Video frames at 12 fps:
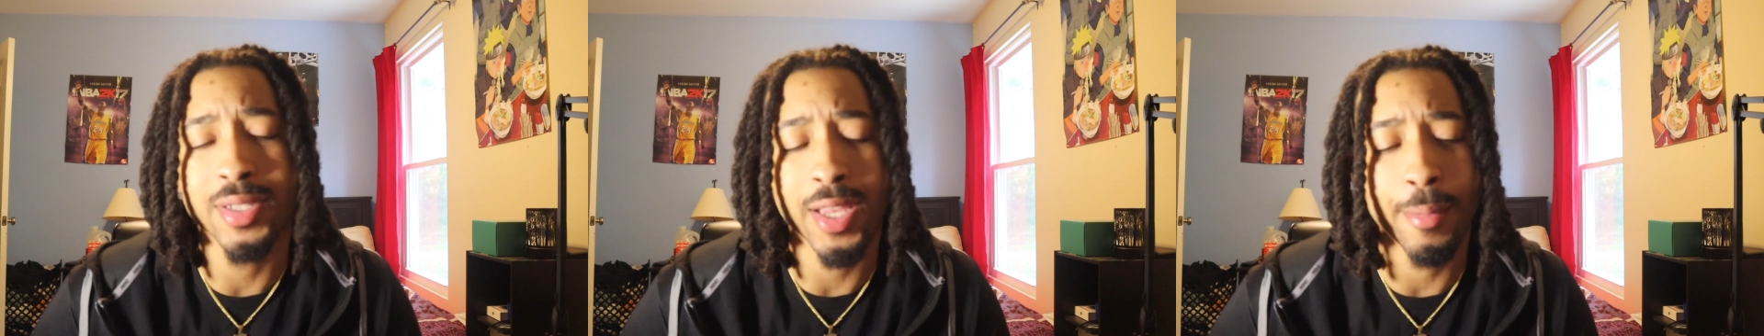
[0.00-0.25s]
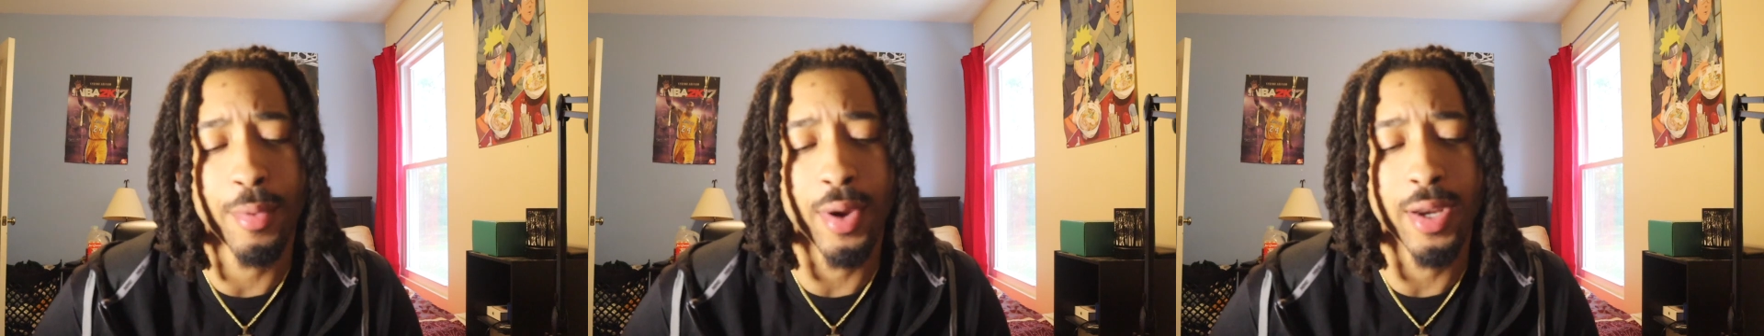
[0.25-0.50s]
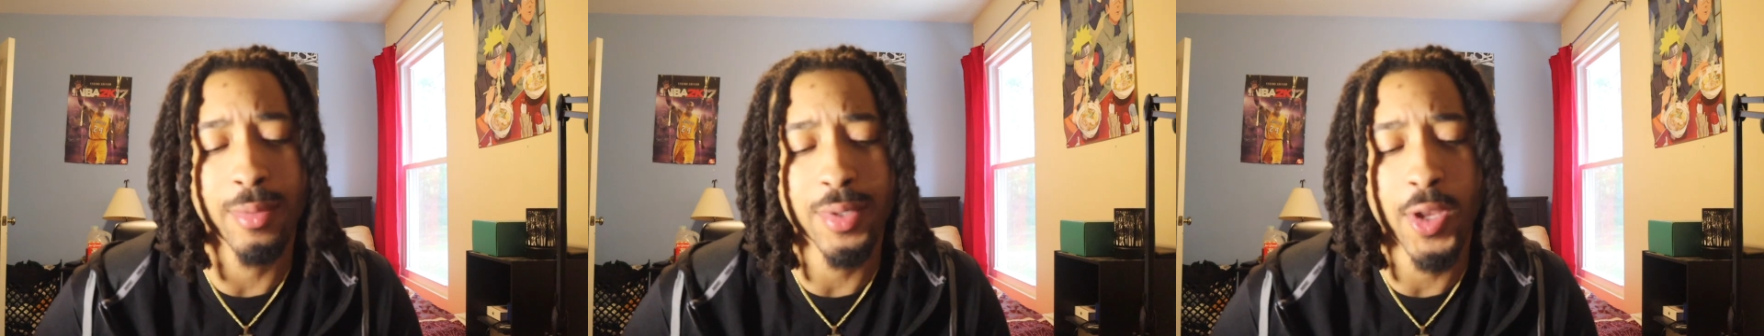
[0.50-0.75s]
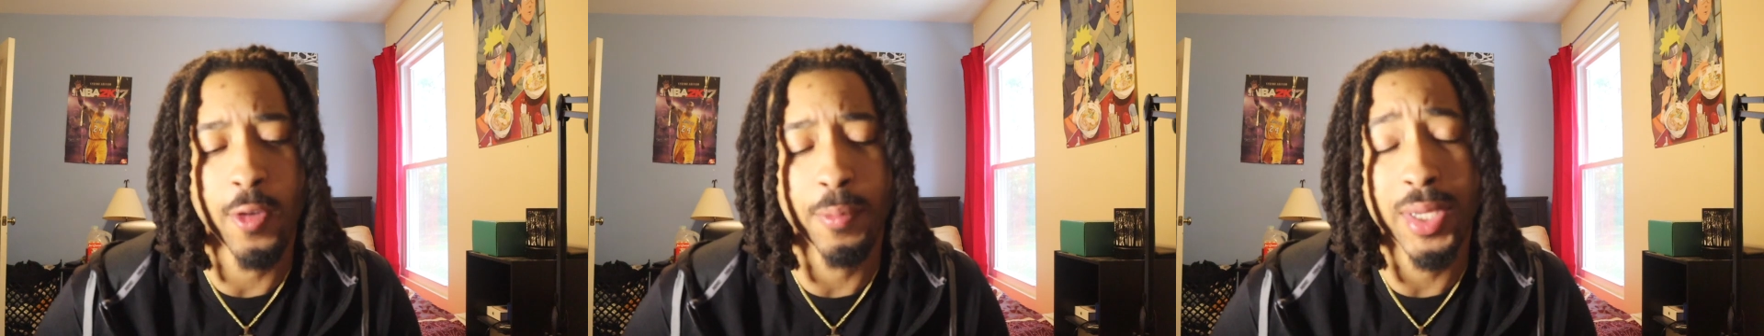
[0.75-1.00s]
separate
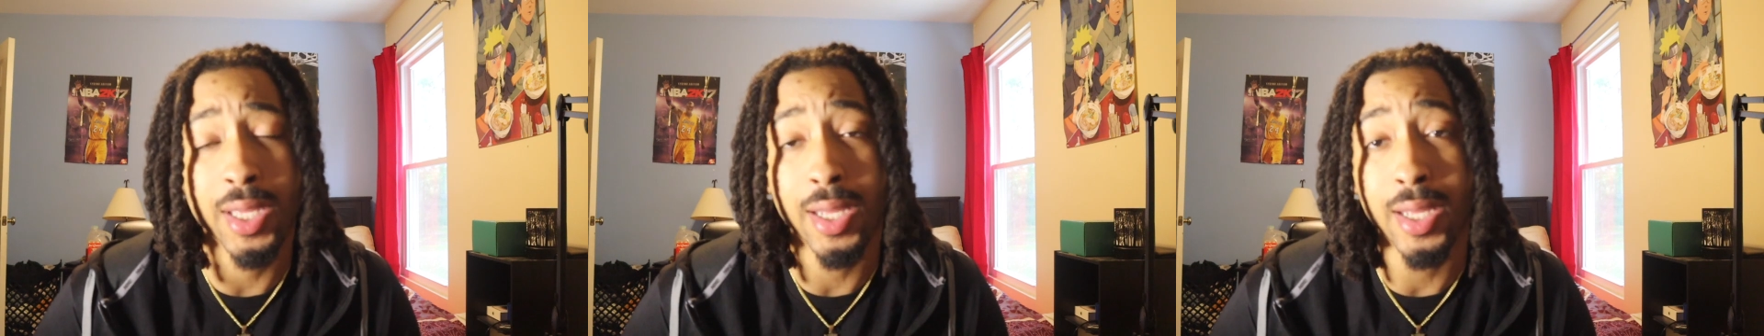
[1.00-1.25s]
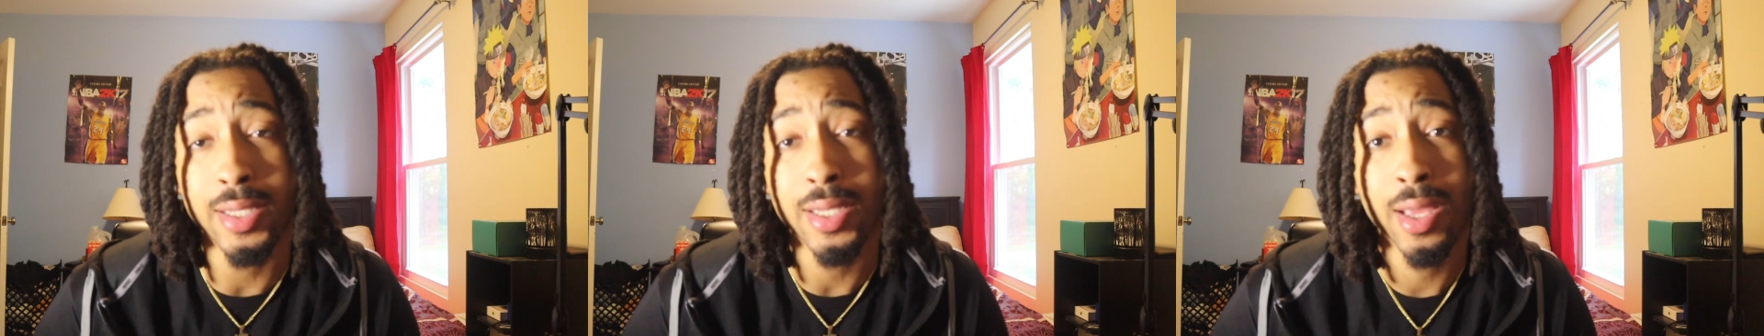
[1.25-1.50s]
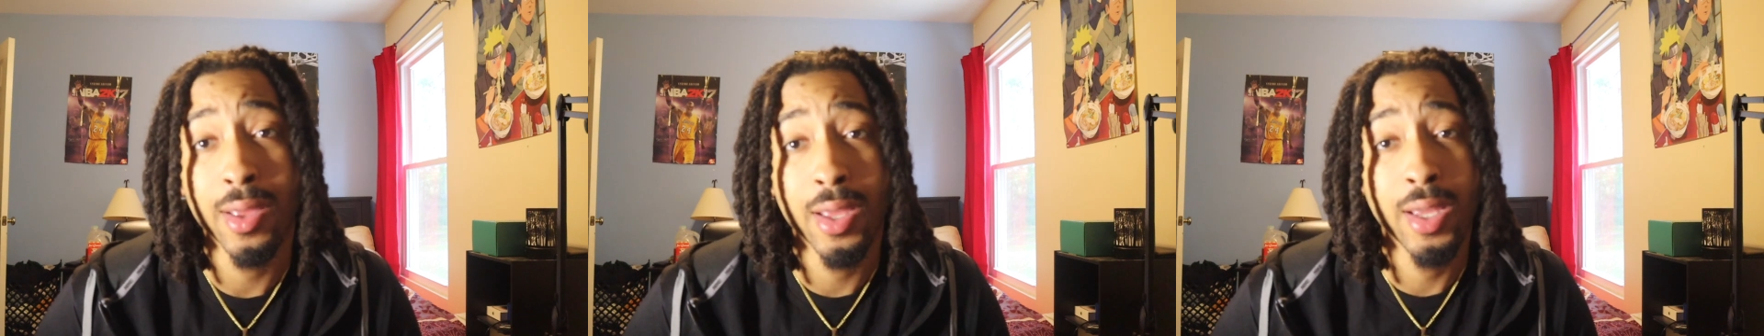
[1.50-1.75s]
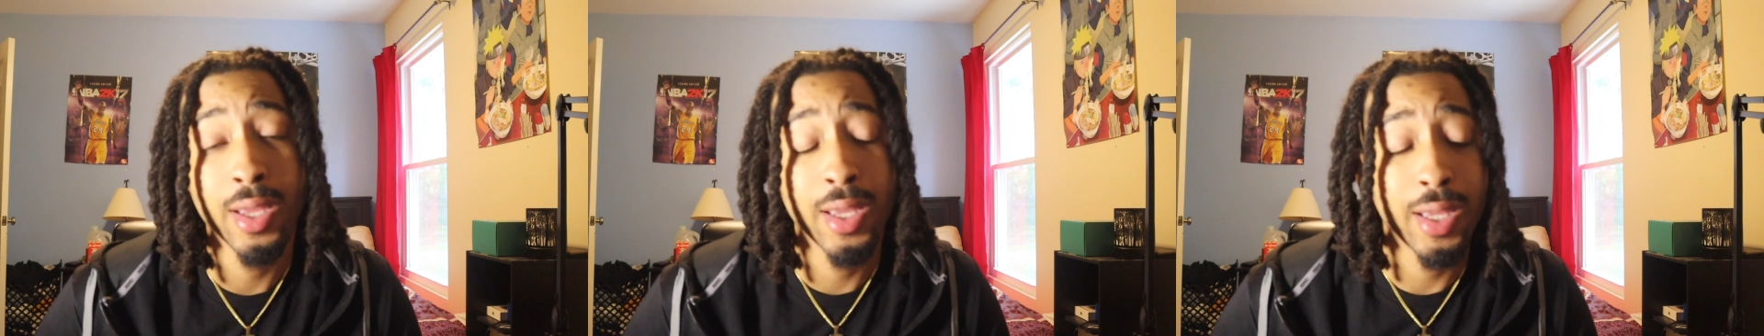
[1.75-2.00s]
himself because
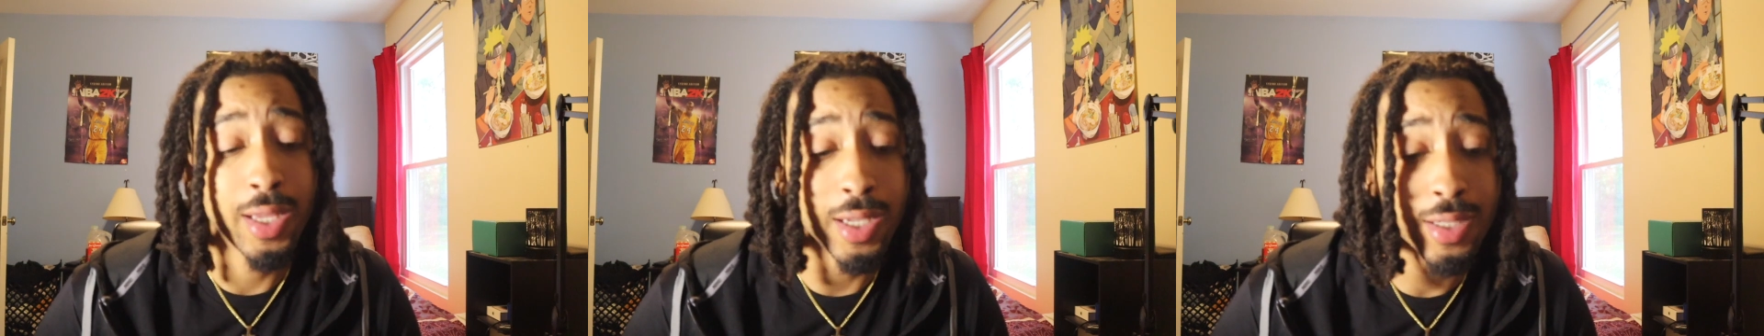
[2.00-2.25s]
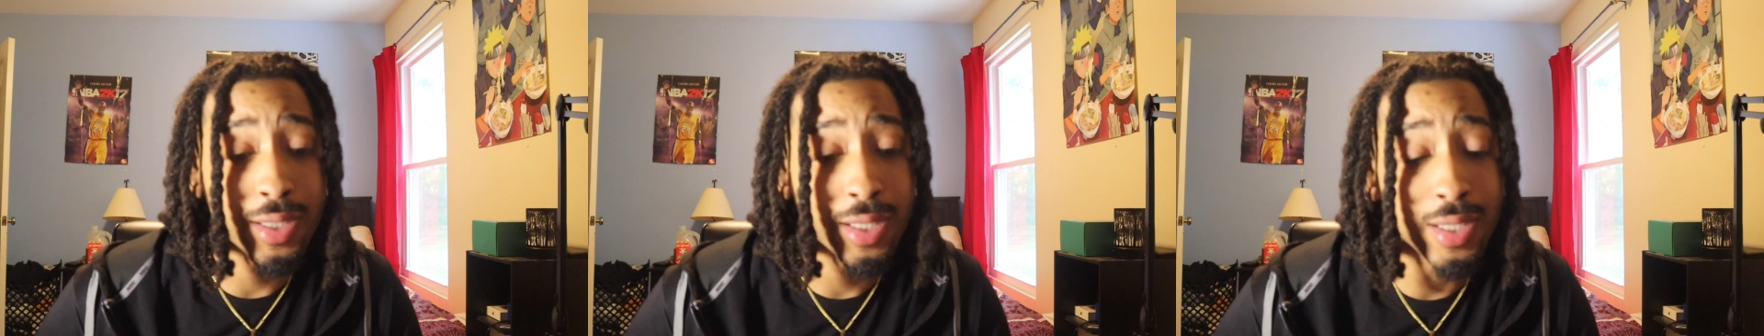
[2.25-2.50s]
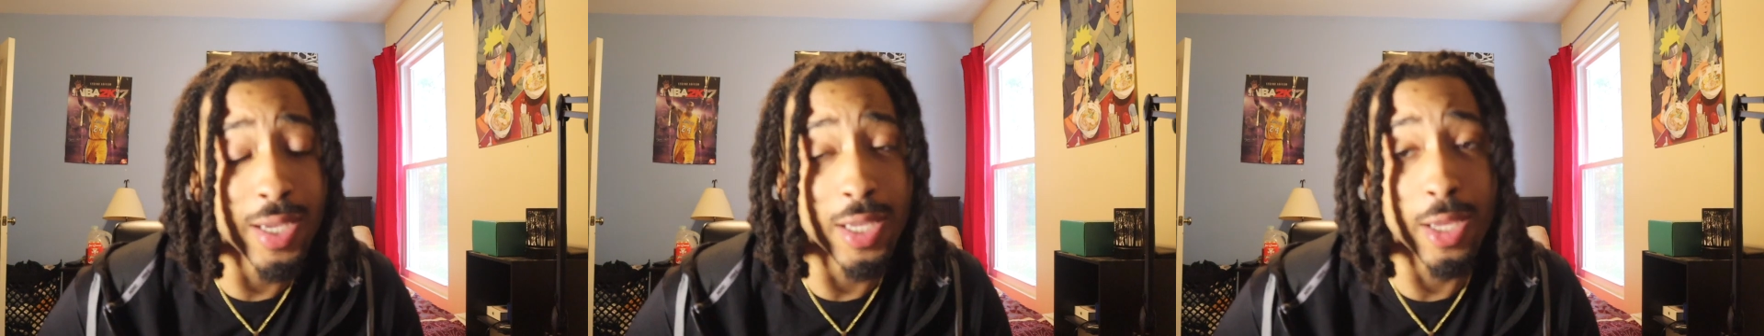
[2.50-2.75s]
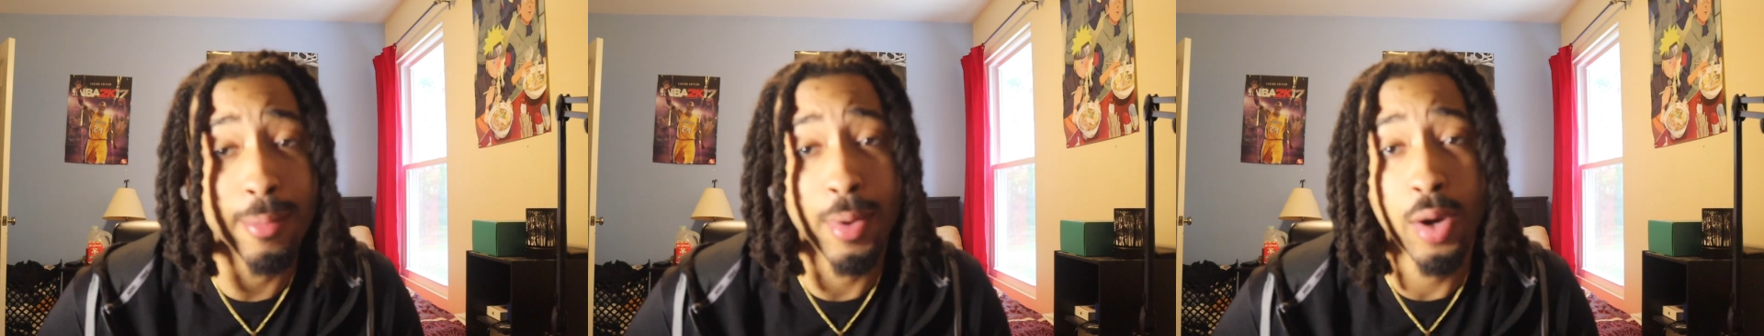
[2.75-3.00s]
he is the
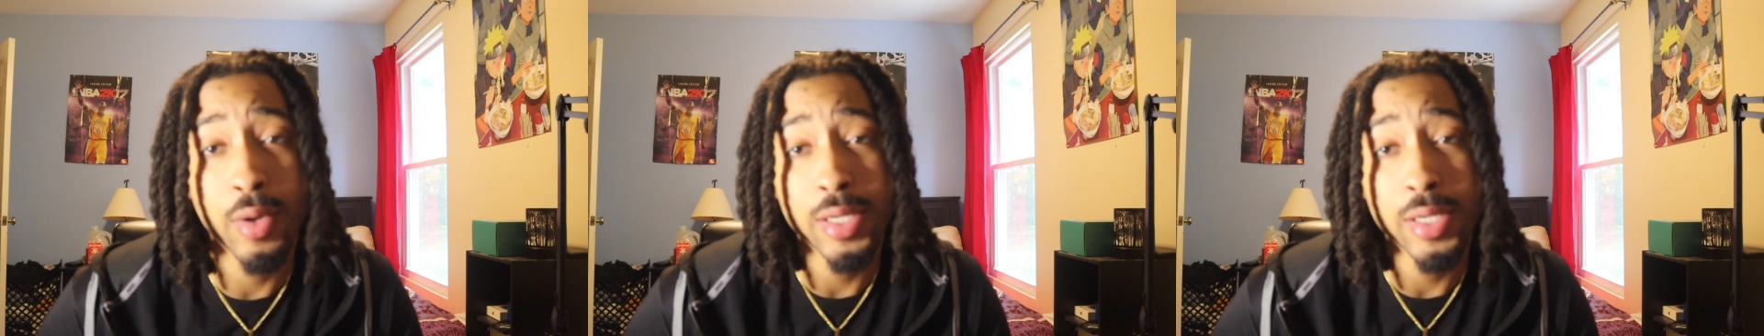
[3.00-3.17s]
ticket, bro.